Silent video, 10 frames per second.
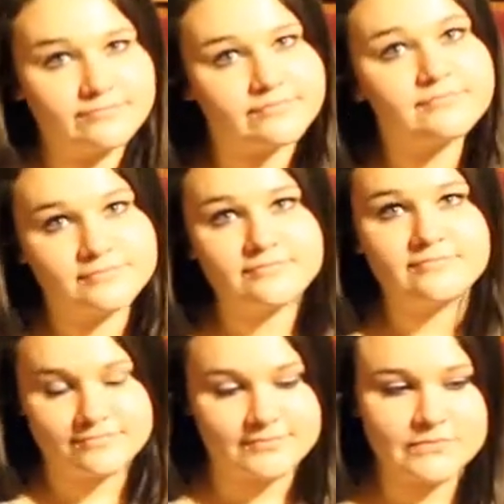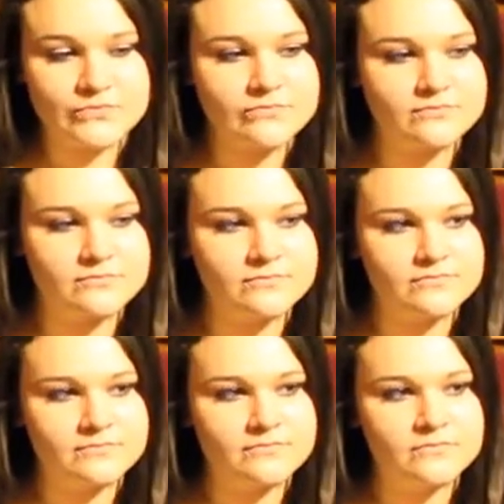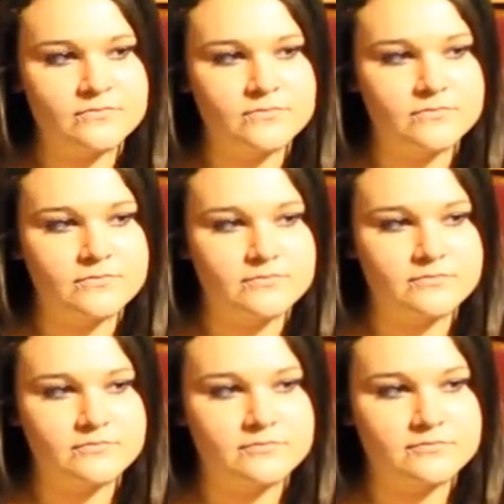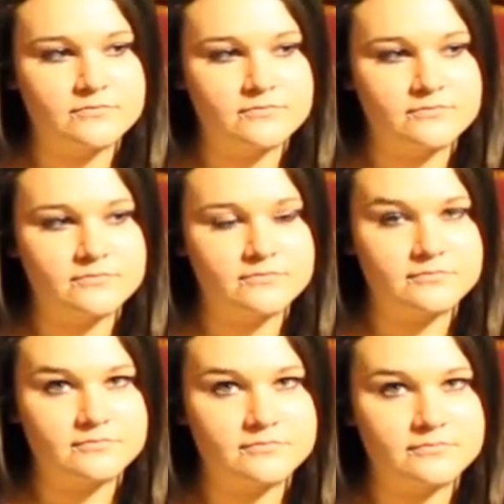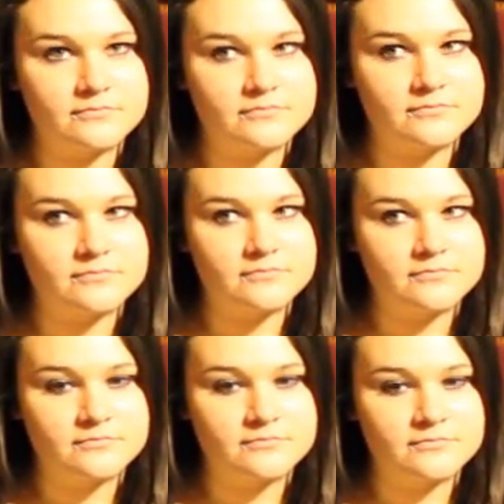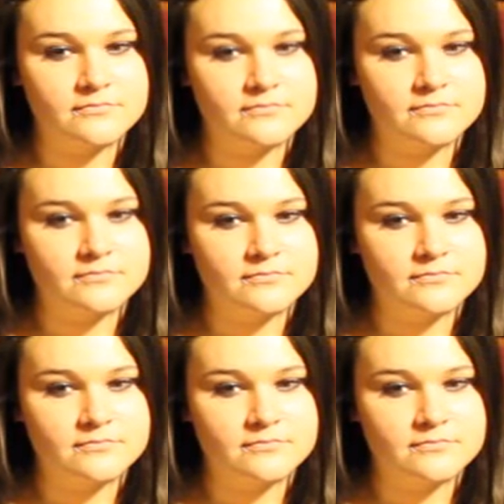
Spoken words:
[no speech]